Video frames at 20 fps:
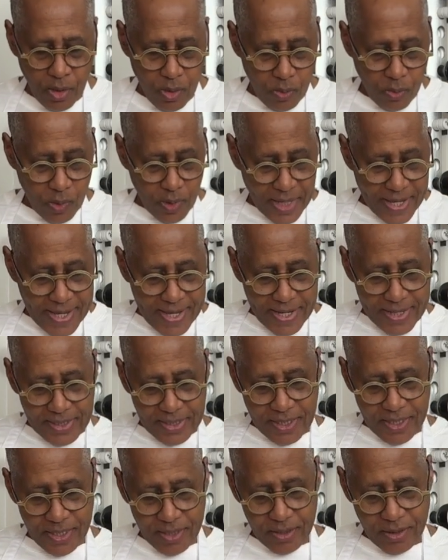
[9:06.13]
we'll add
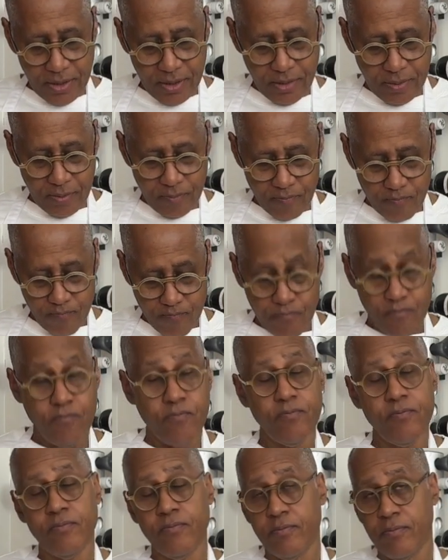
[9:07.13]
in
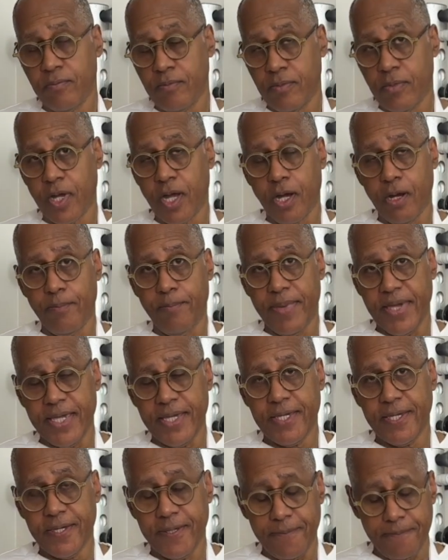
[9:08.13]
our
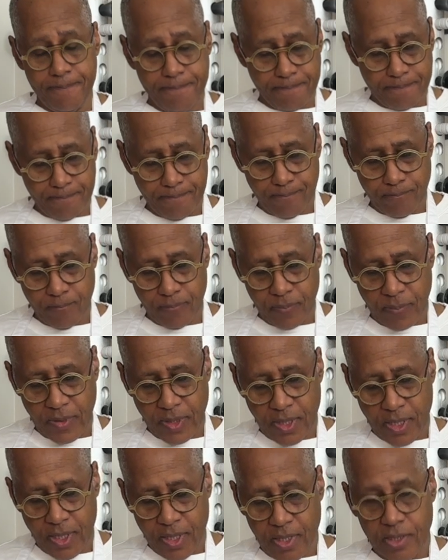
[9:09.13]
bacon,
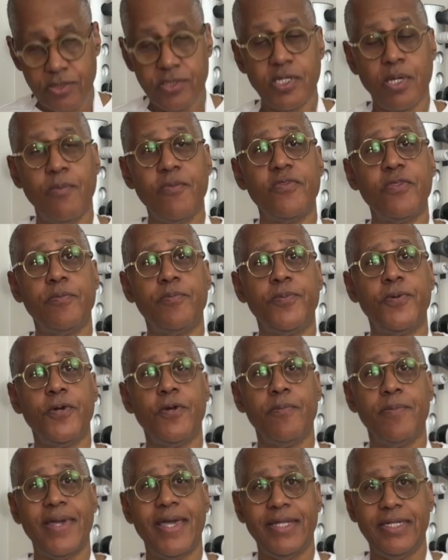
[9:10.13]
some of the
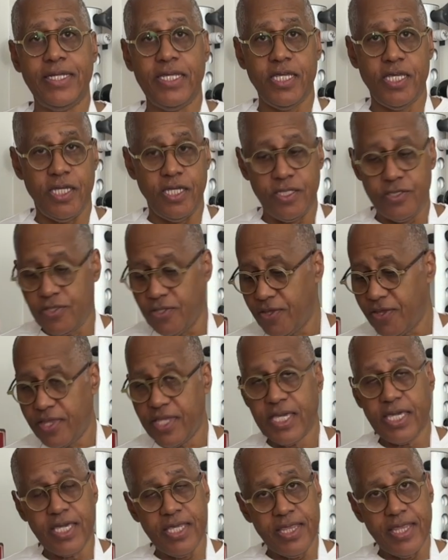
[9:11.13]
beurre manié to
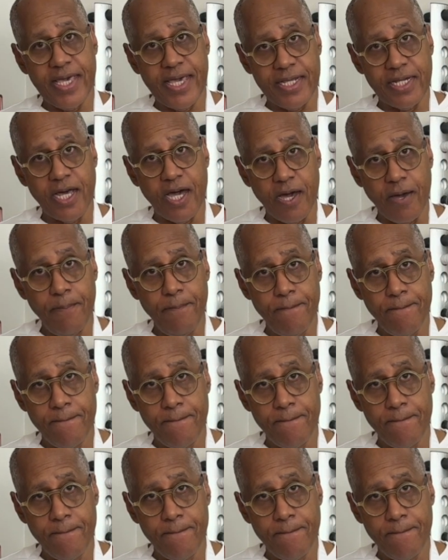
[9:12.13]
thicken that up,